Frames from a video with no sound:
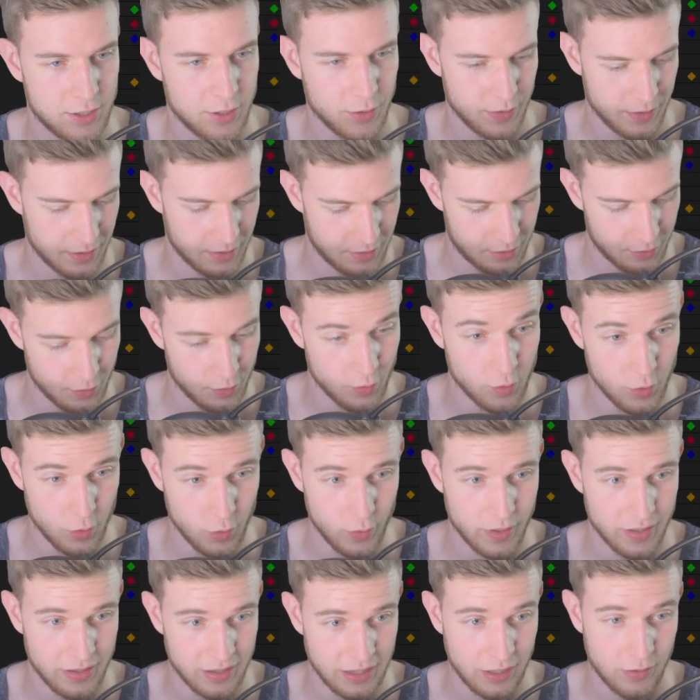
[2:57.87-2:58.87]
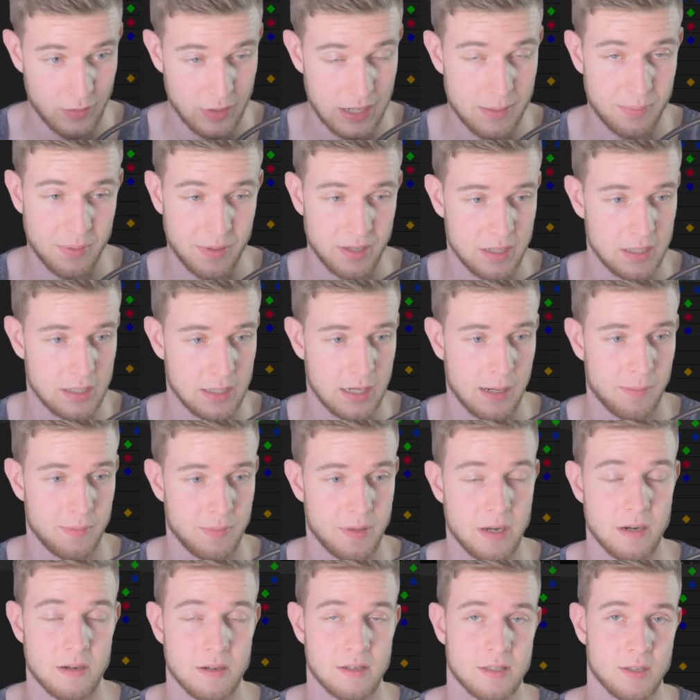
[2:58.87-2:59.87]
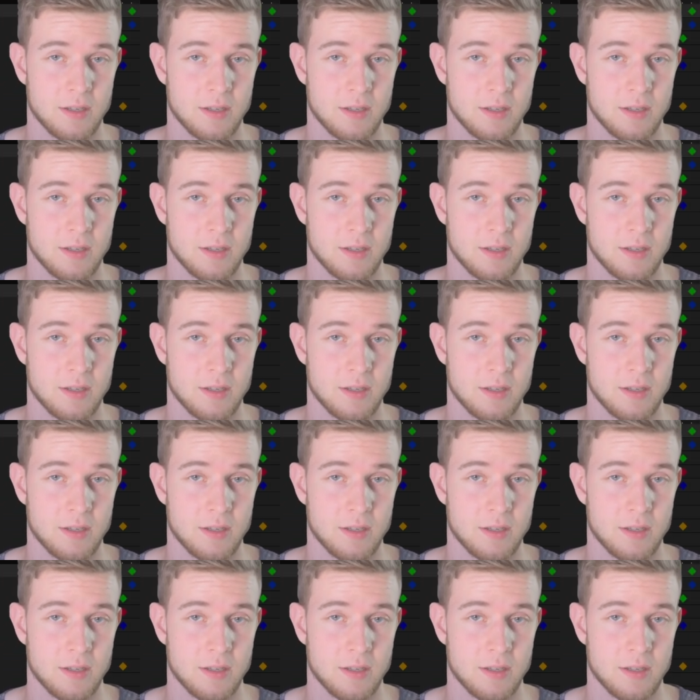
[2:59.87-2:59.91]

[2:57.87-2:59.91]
going to ruin the grappling hook up there.